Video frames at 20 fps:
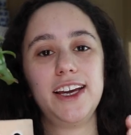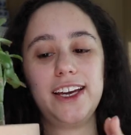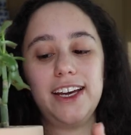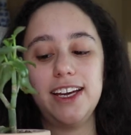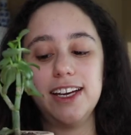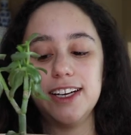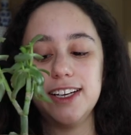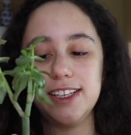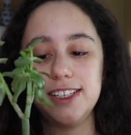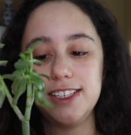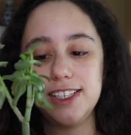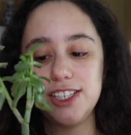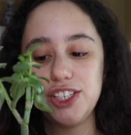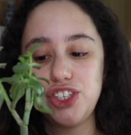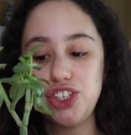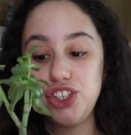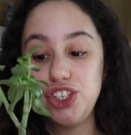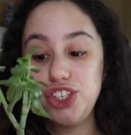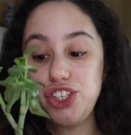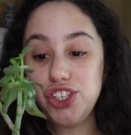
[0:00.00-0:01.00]
And
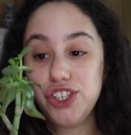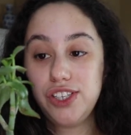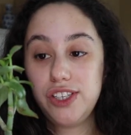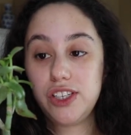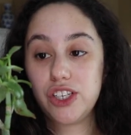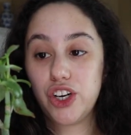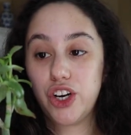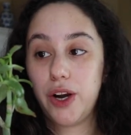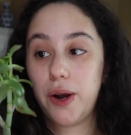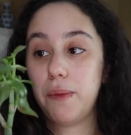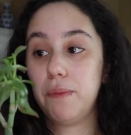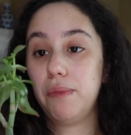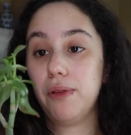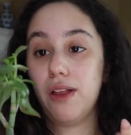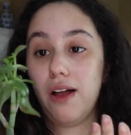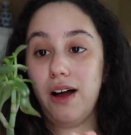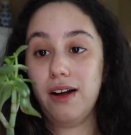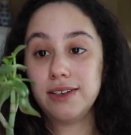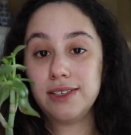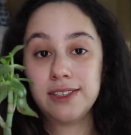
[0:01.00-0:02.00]
she just started
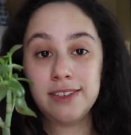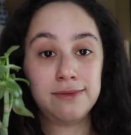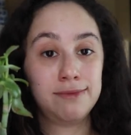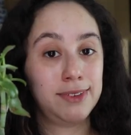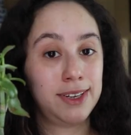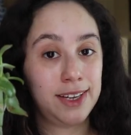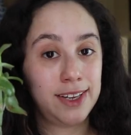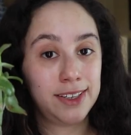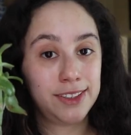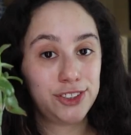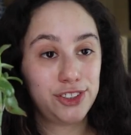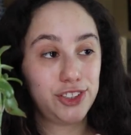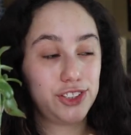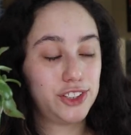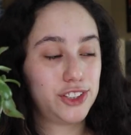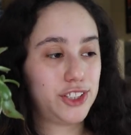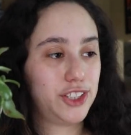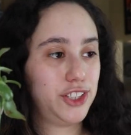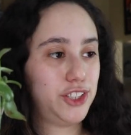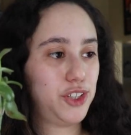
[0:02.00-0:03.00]
blossoming. She
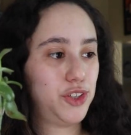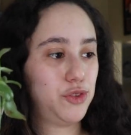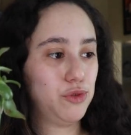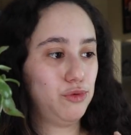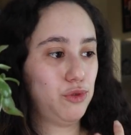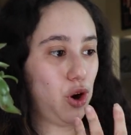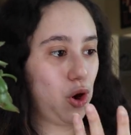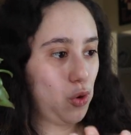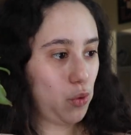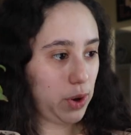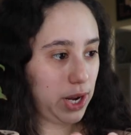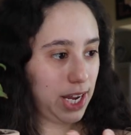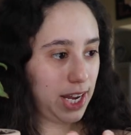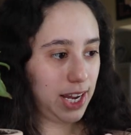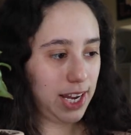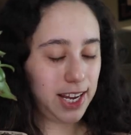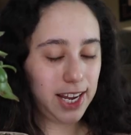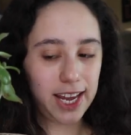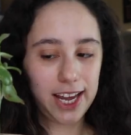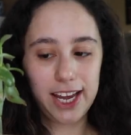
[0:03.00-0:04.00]
started
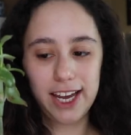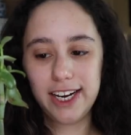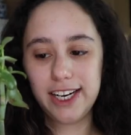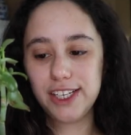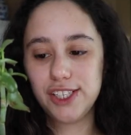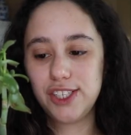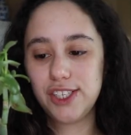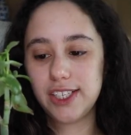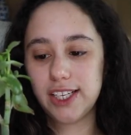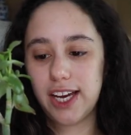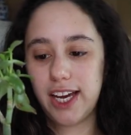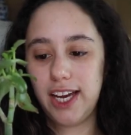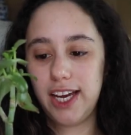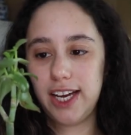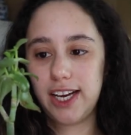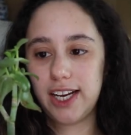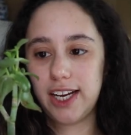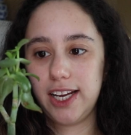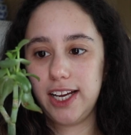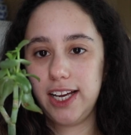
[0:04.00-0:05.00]
growing. And it's
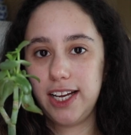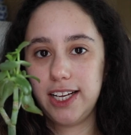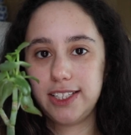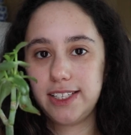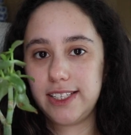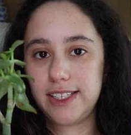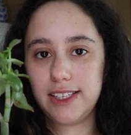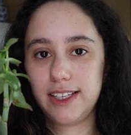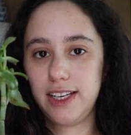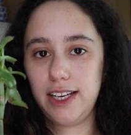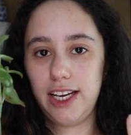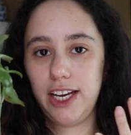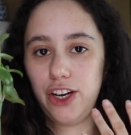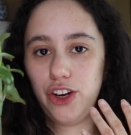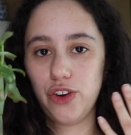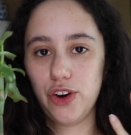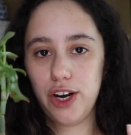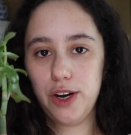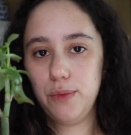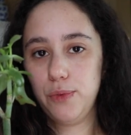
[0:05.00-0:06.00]
like, it's
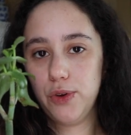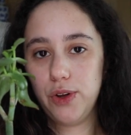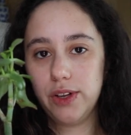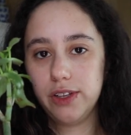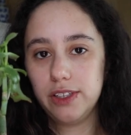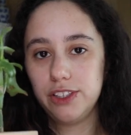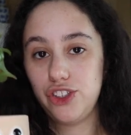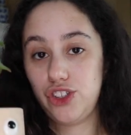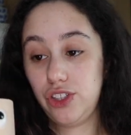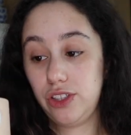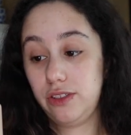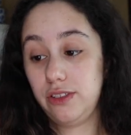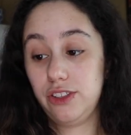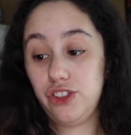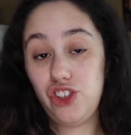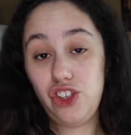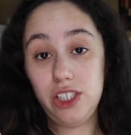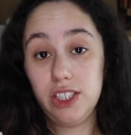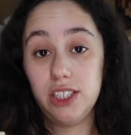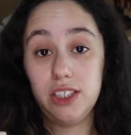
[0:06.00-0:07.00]
incredible.
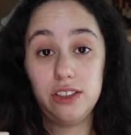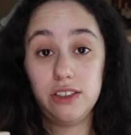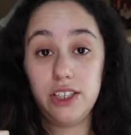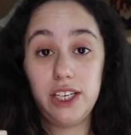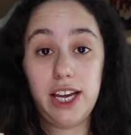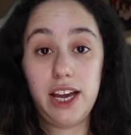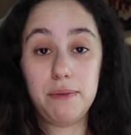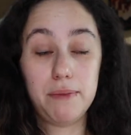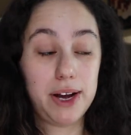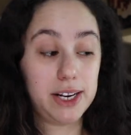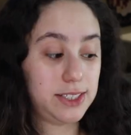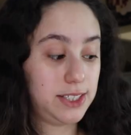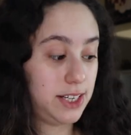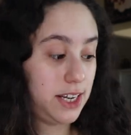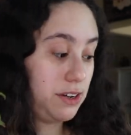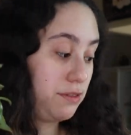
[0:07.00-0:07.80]
She literally came back to